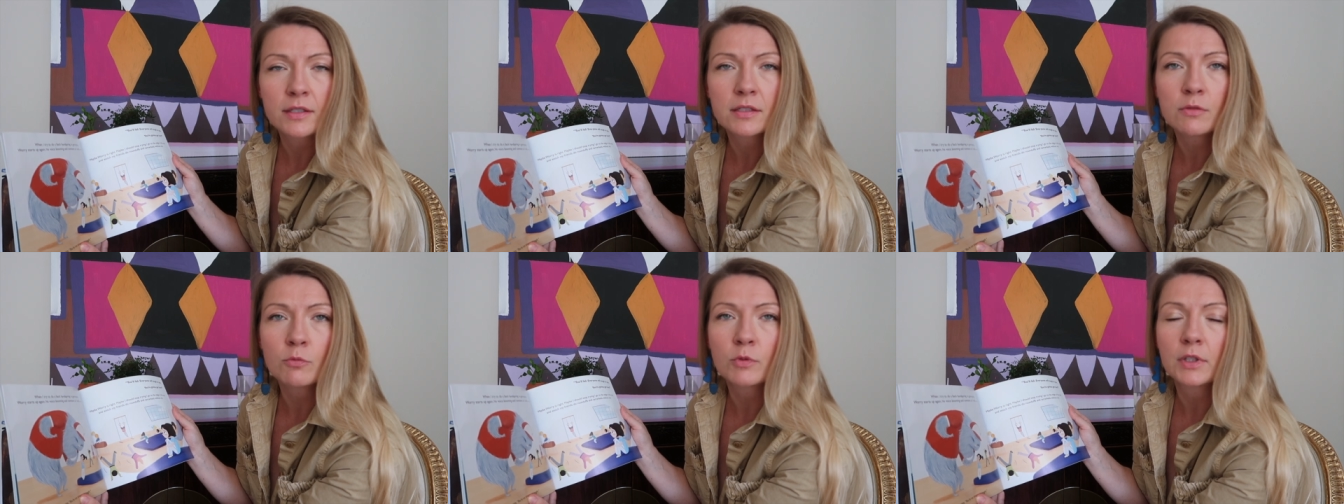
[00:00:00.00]

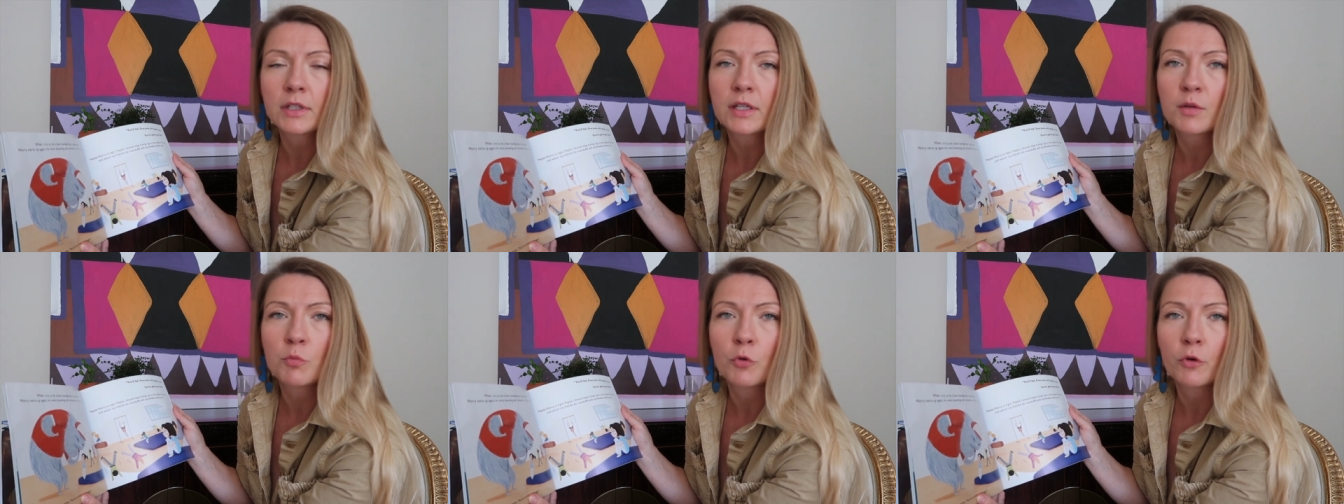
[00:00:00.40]
is a
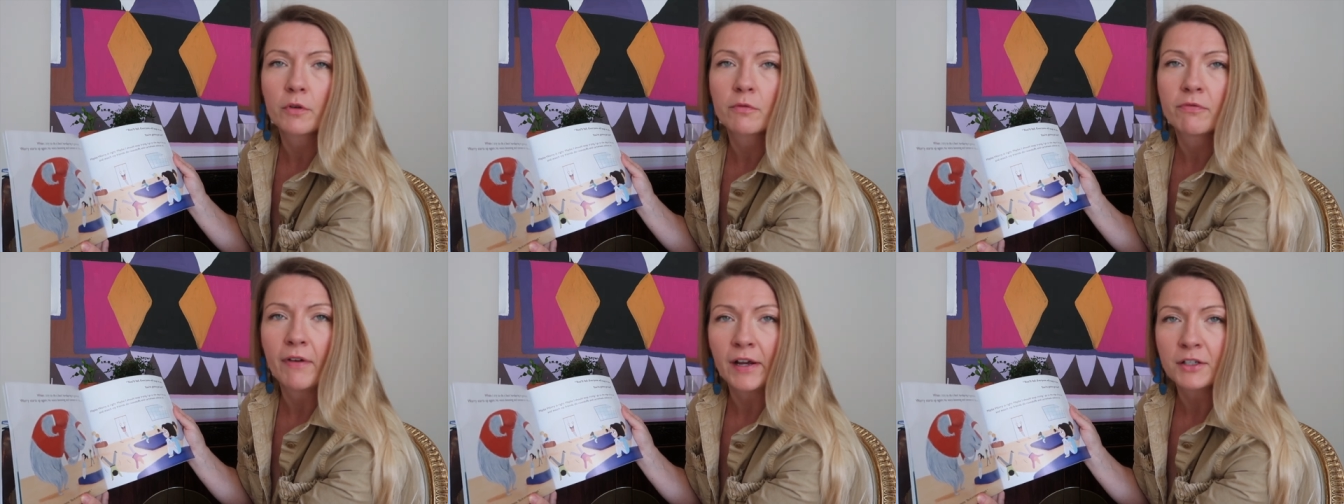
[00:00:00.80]
really
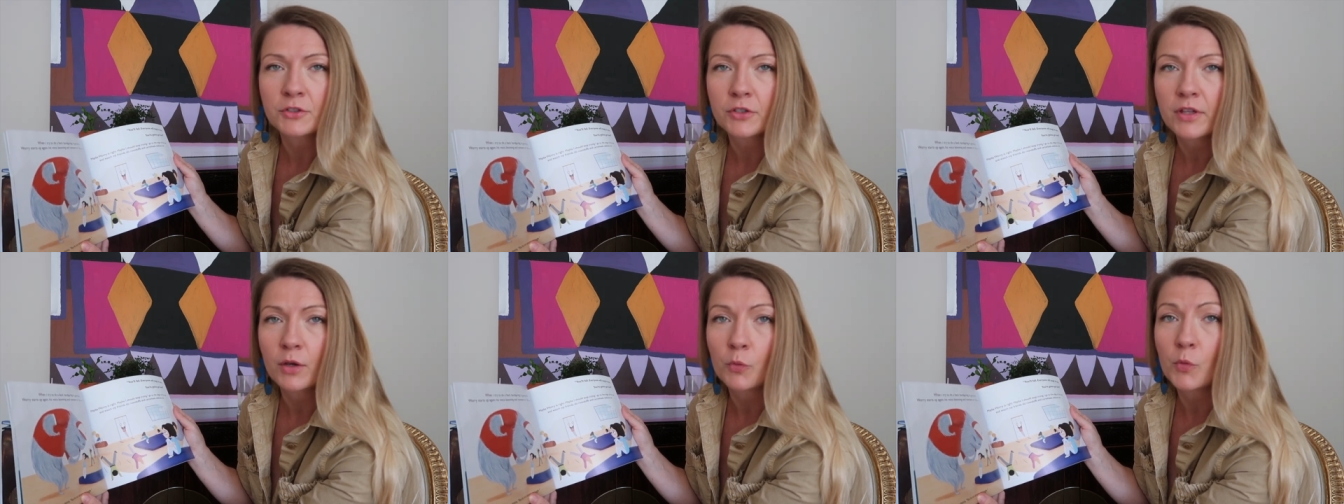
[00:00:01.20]
important
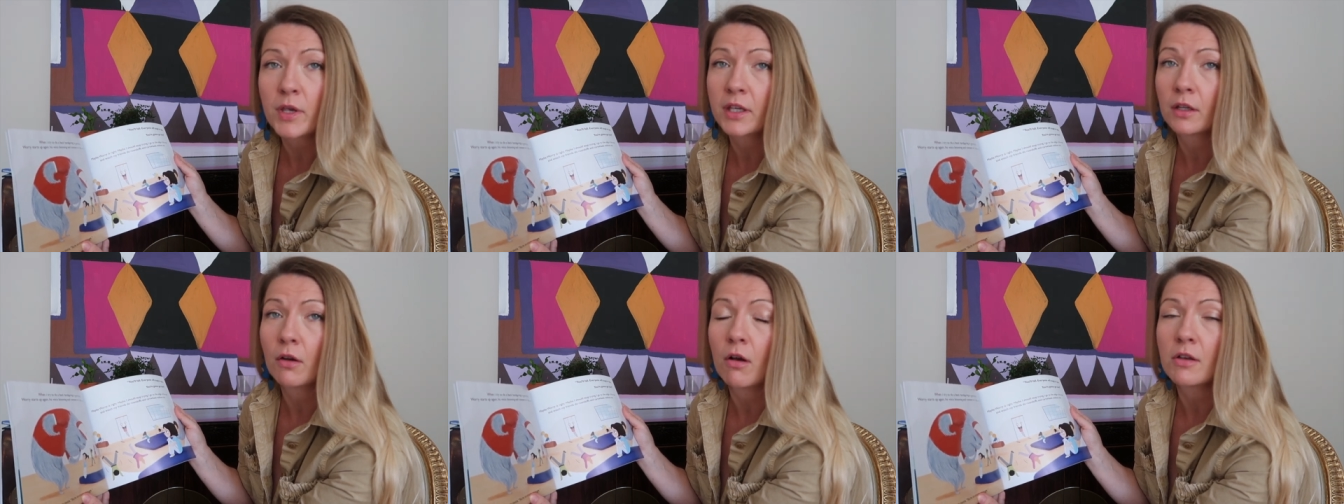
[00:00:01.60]
factor that we
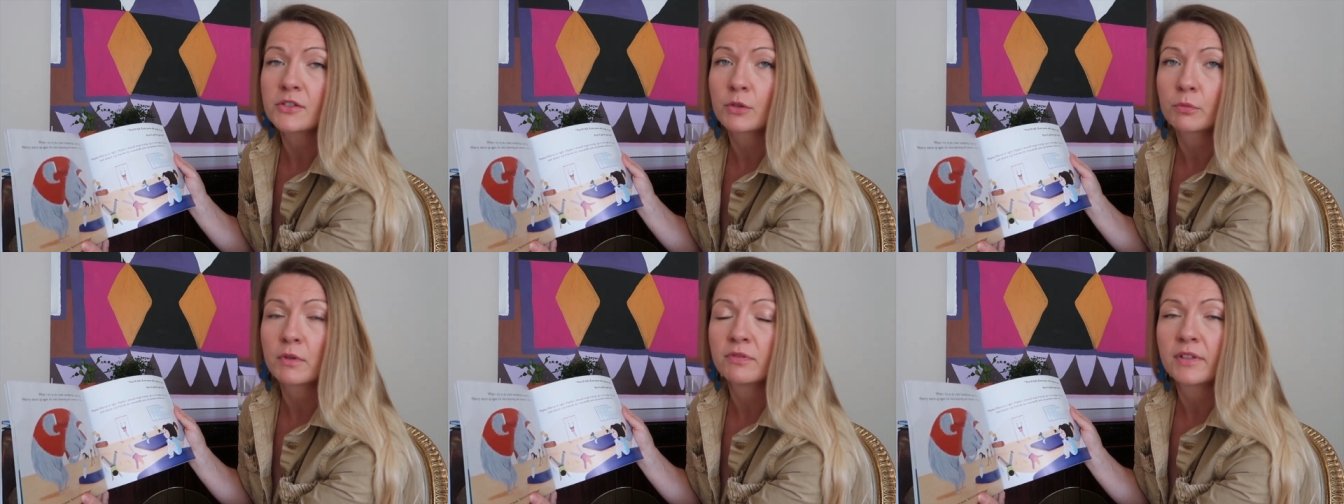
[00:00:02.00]
can
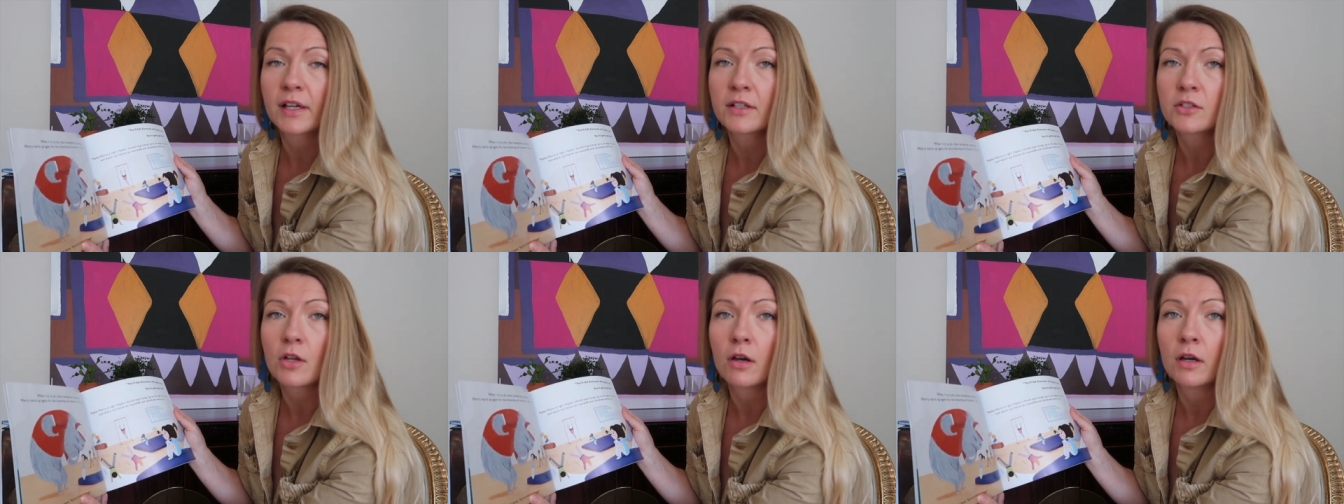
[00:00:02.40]
also
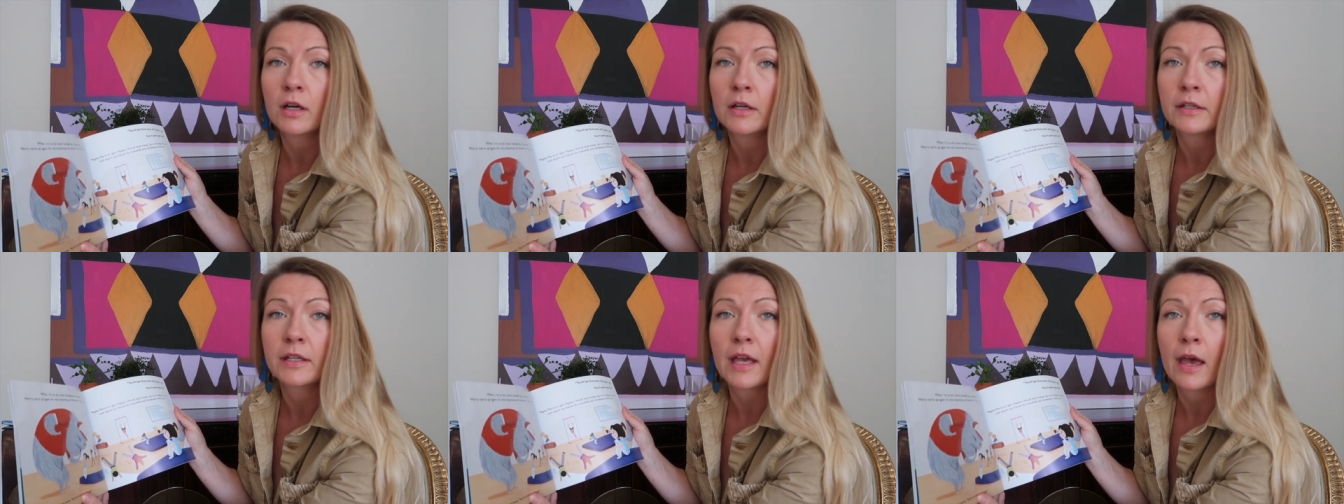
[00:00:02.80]
reflect
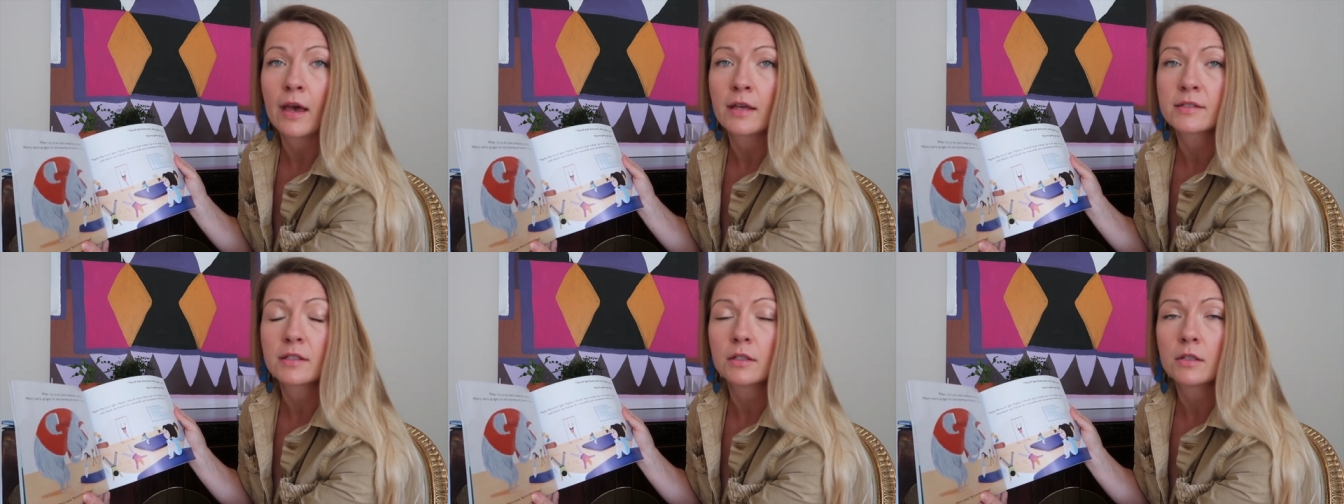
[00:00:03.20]
on
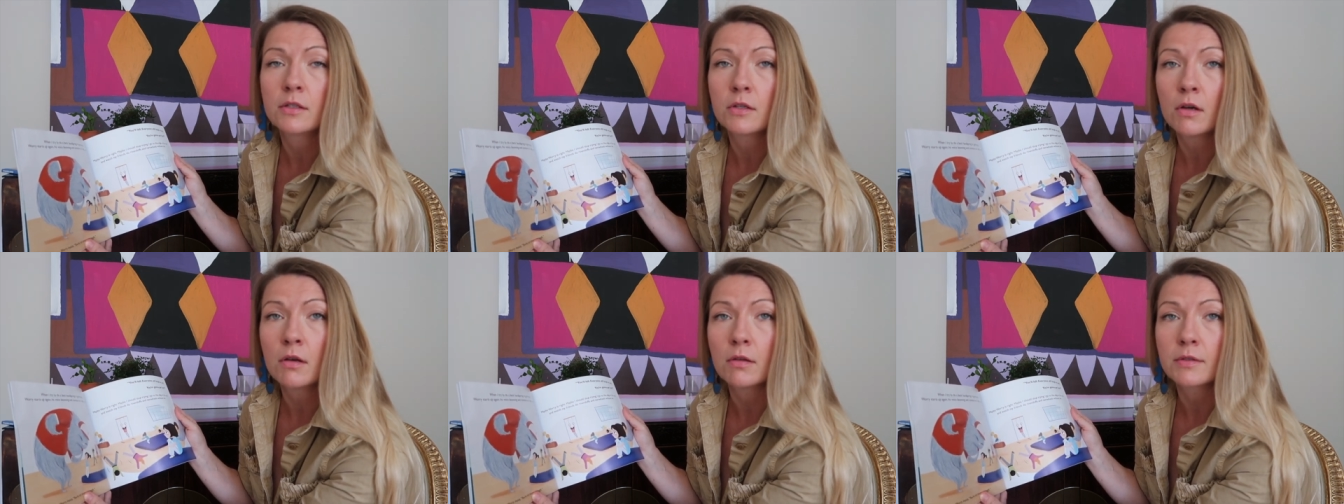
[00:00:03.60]
as
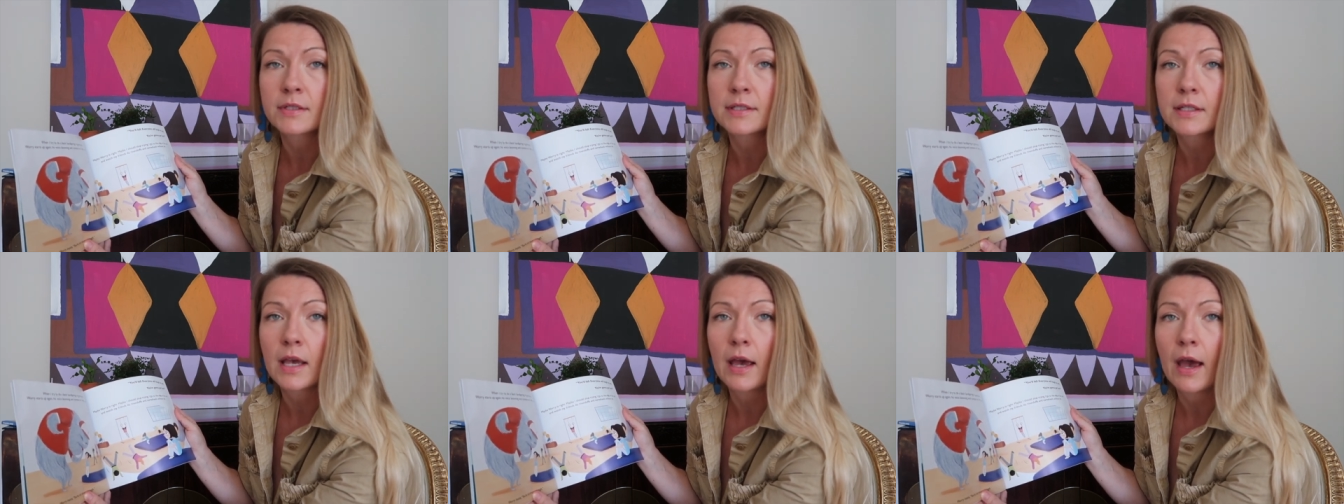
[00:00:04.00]
adults.